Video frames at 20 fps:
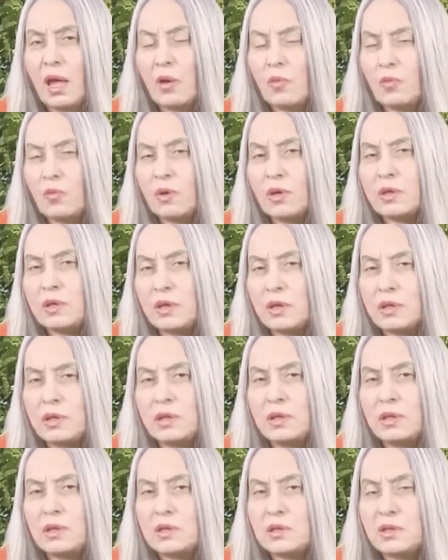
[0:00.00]
what it
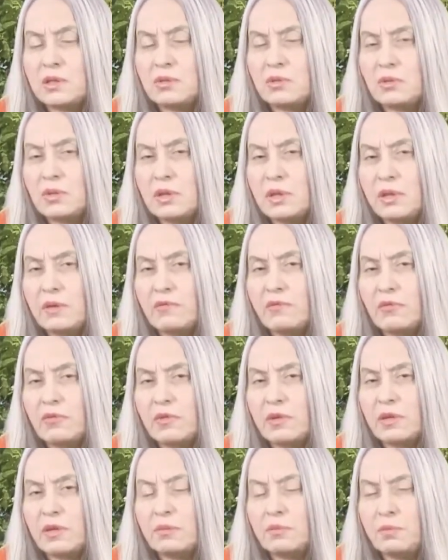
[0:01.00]
is to live
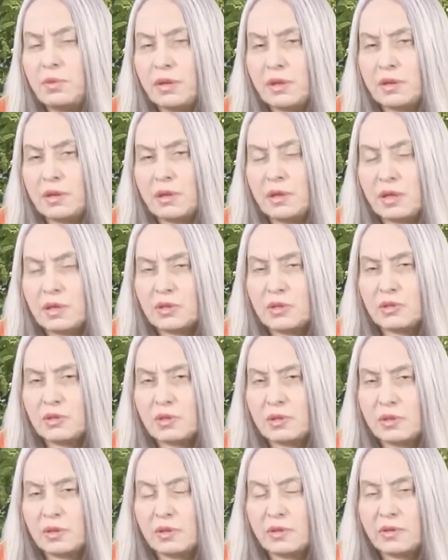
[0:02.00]
in paradise
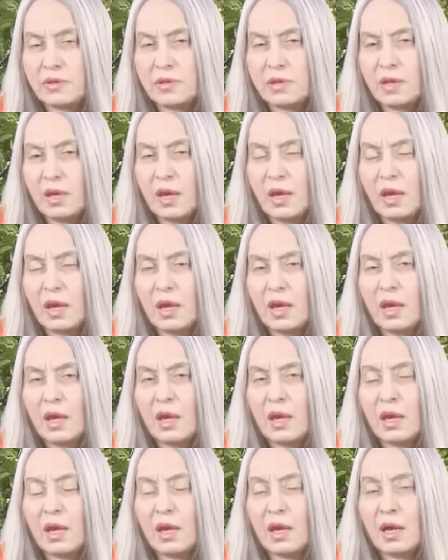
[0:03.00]
on earth.
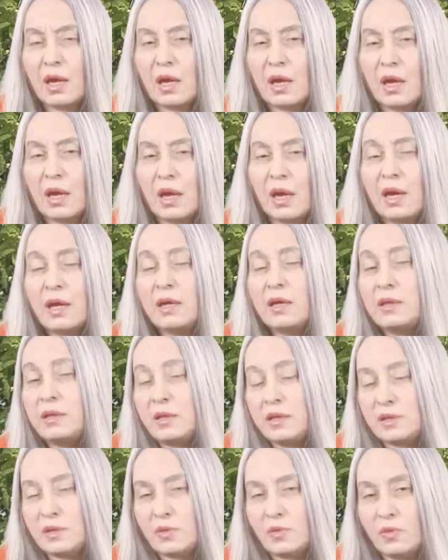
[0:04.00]
It
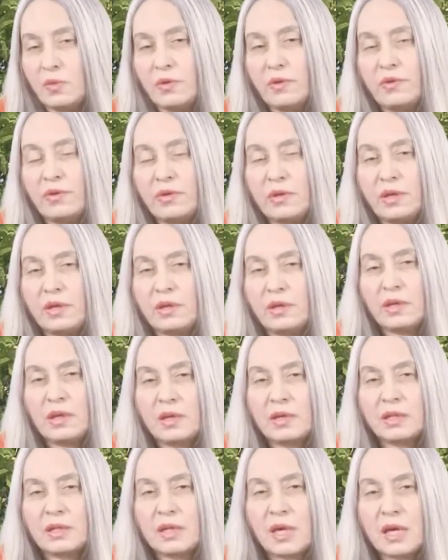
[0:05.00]
is worth it.
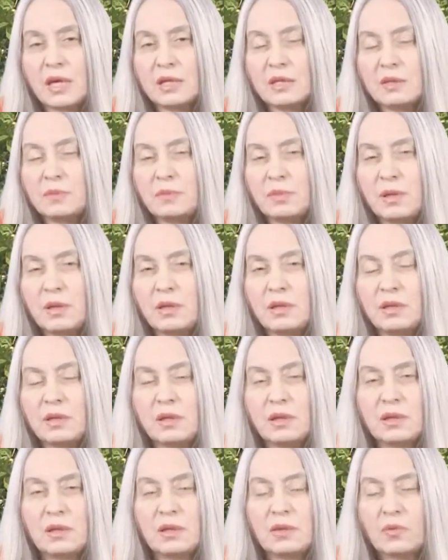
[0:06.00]
It has been
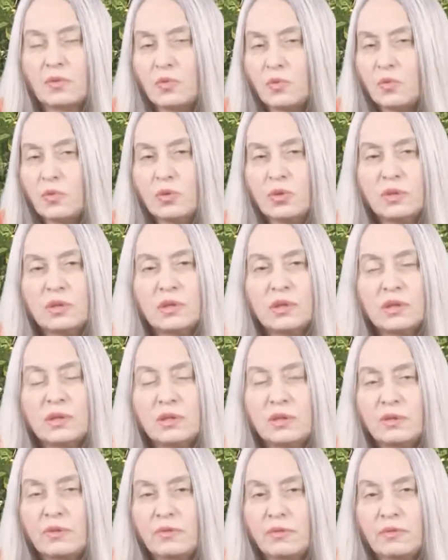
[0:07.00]

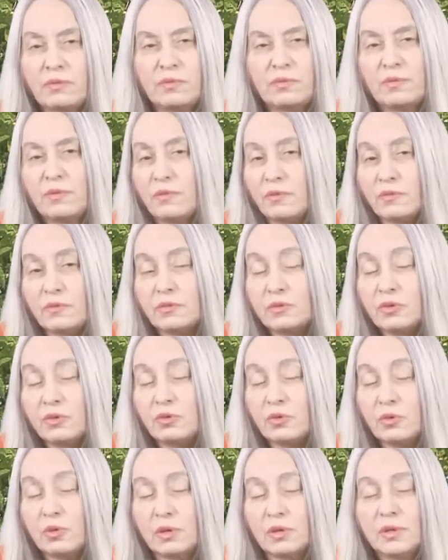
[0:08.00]
worked
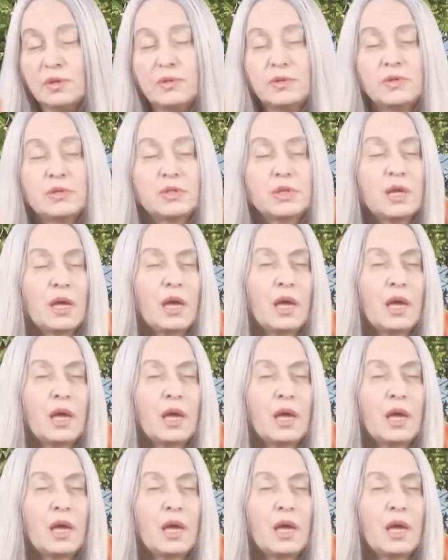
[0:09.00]
towards